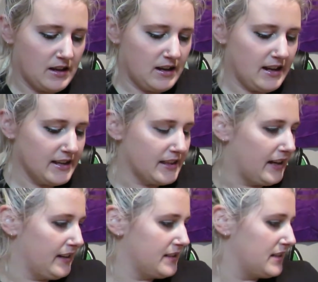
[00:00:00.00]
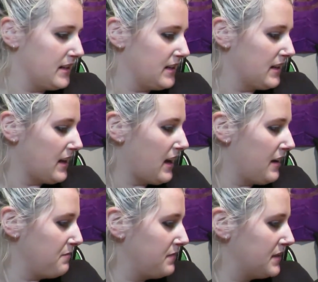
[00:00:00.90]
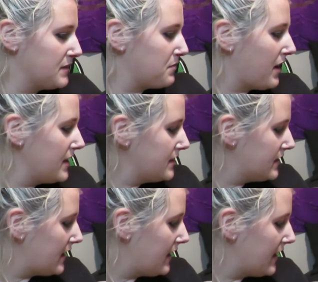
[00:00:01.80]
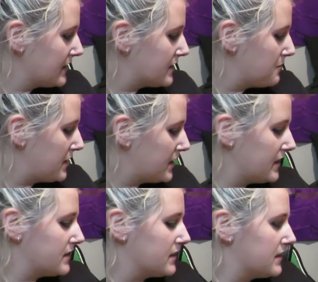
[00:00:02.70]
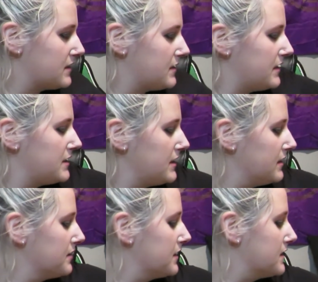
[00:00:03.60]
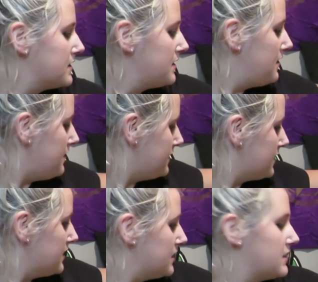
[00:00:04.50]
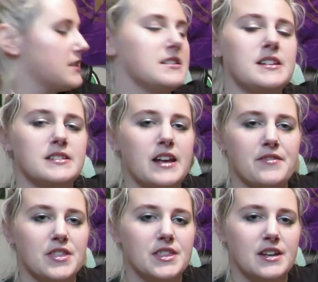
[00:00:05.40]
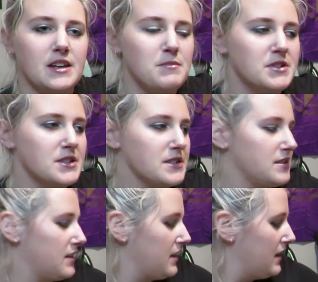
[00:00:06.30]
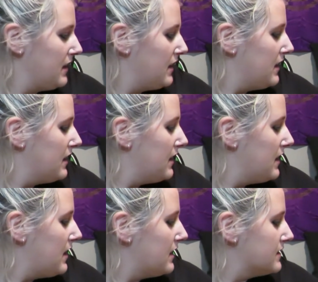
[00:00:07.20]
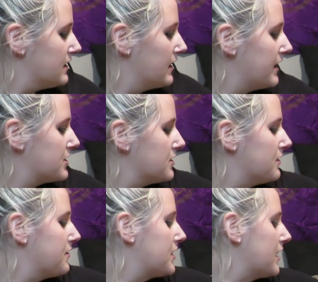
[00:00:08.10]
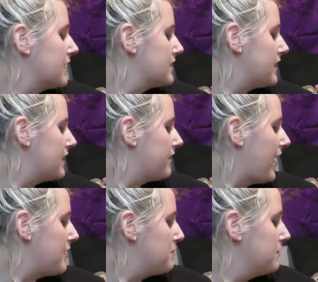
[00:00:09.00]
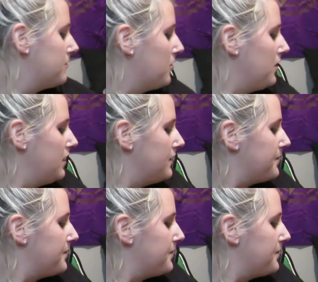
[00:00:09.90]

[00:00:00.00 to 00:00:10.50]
I like that. I'm surprised that I like so many things in this. I was actually a little concerned because it doesn't have a theme. It's just a, a selection of things that they've had before.